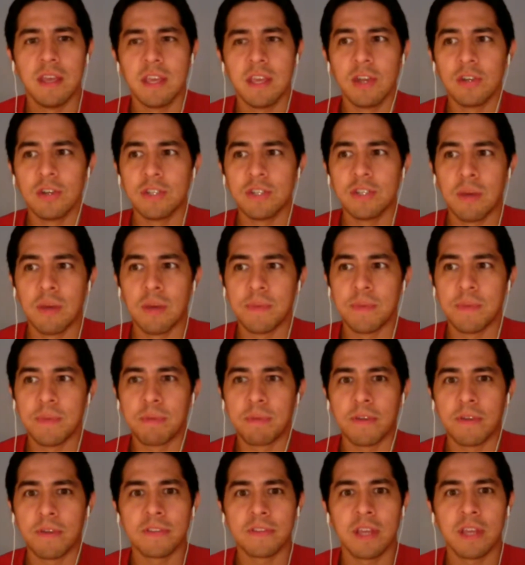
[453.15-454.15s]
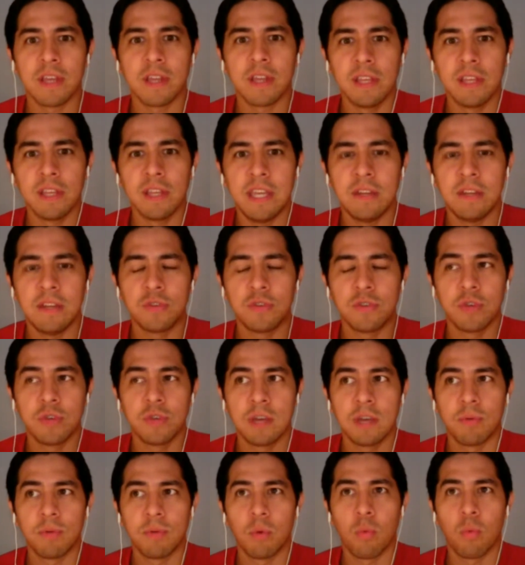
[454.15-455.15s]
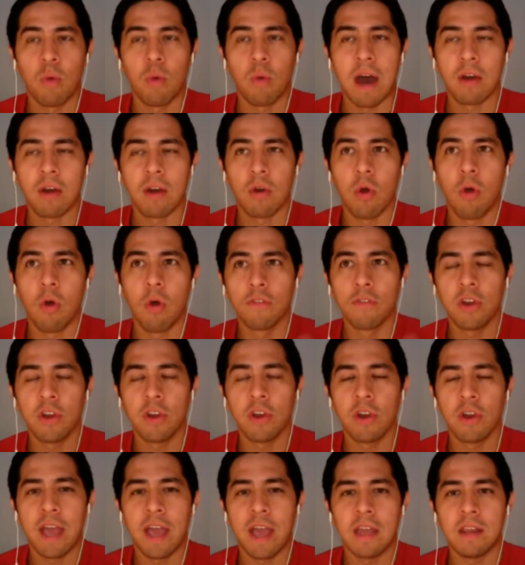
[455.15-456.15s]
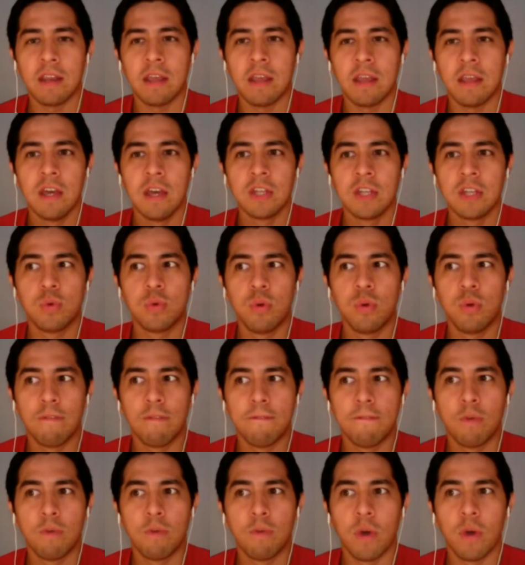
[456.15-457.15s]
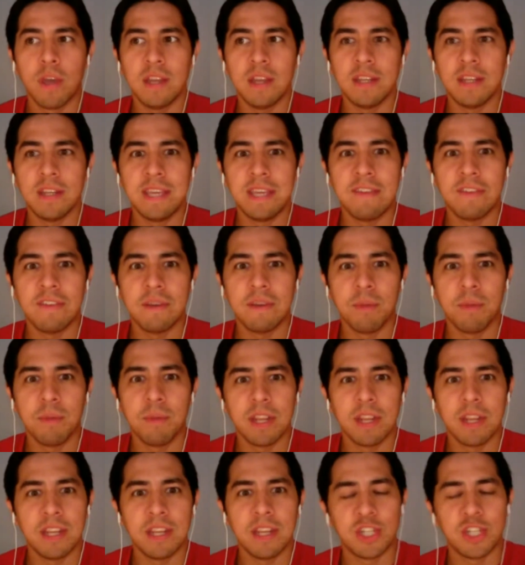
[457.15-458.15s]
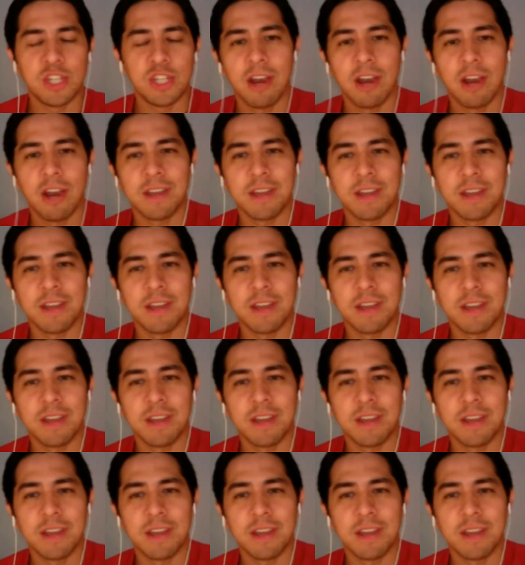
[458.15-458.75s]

You're dumping perfectly clean, drinkable water over your head to avoid giving money to charity."